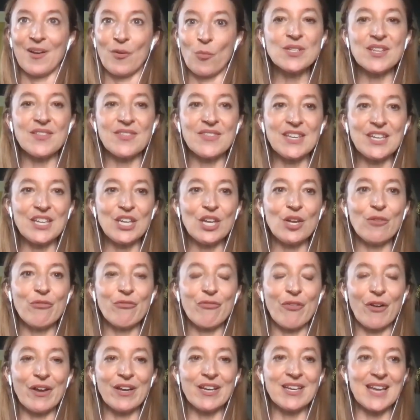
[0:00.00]
How do
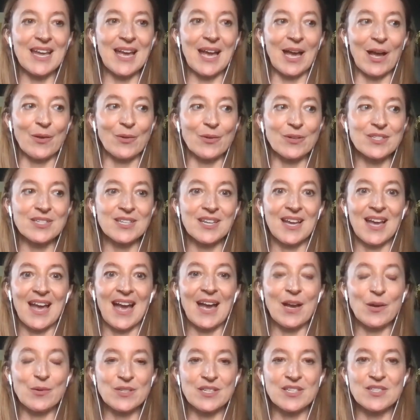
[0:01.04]
you find
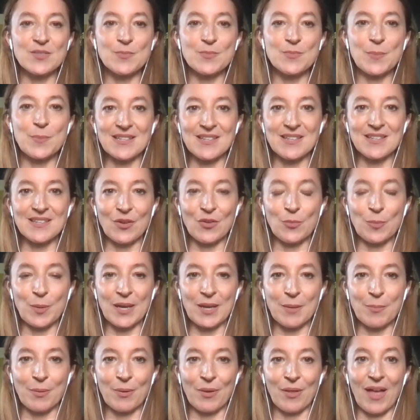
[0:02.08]
out how to speak to
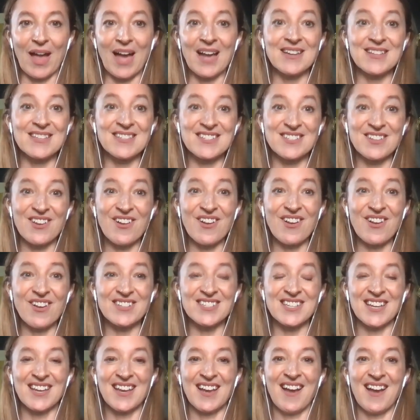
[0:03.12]
those people? And
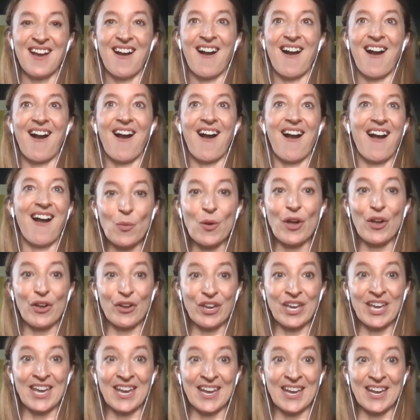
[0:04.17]
start
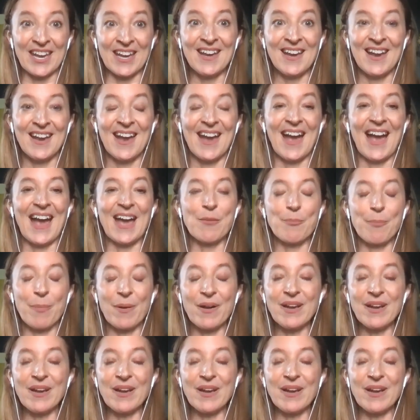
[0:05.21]
networking.